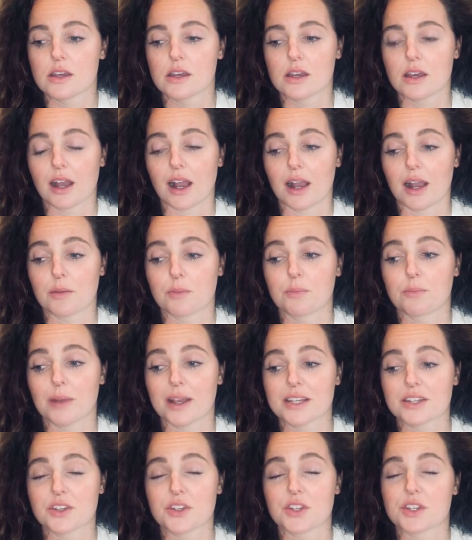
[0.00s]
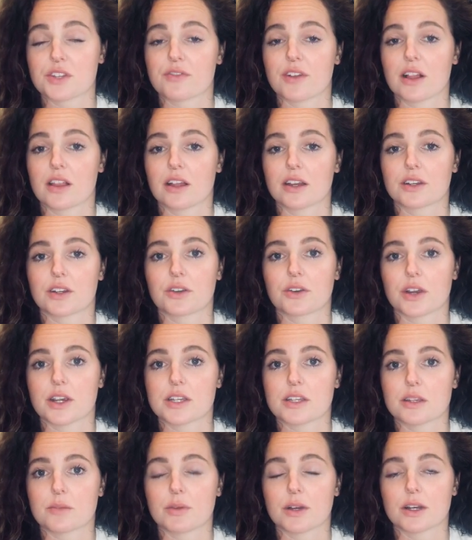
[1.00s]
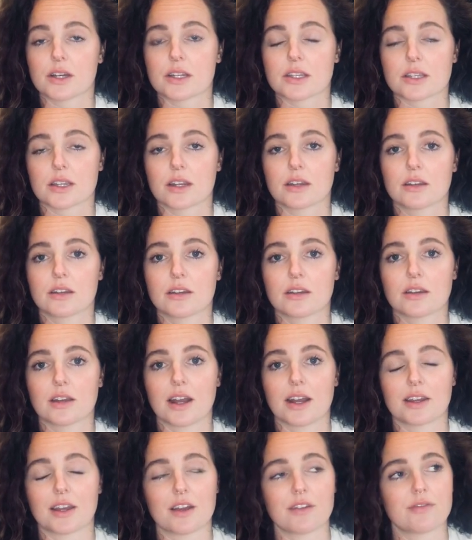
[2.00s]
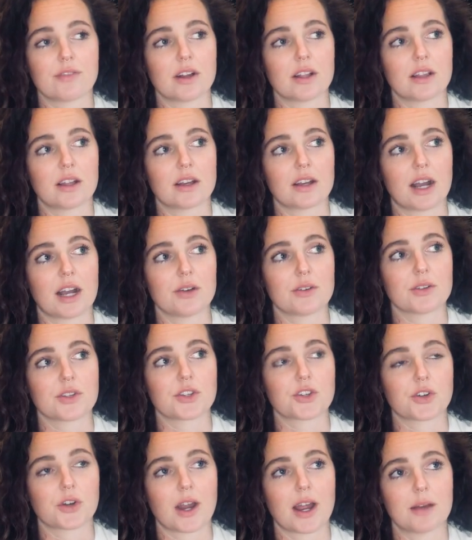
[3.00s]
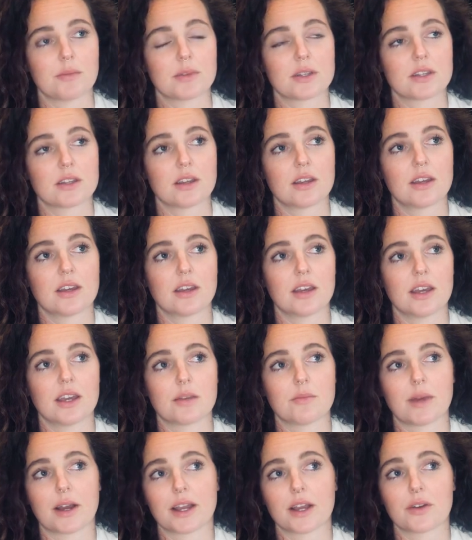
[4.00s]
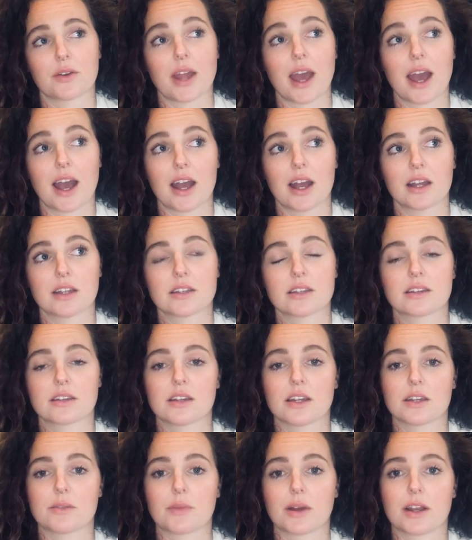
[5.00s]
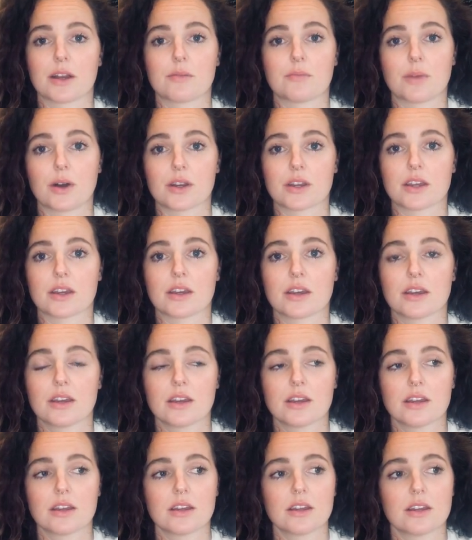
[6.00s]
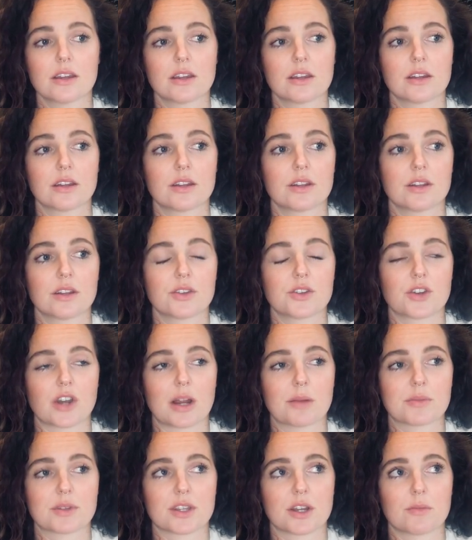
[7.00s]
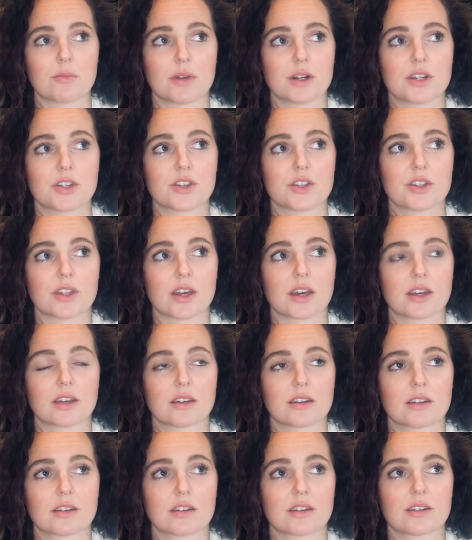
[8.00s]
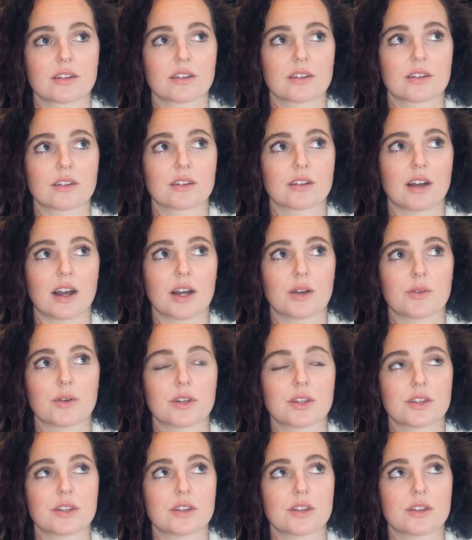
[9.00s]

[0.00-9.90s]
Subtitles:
I basically just felt like a crazy person, and I felt like I was trapped in my own head, in my own body, trapped so much that I would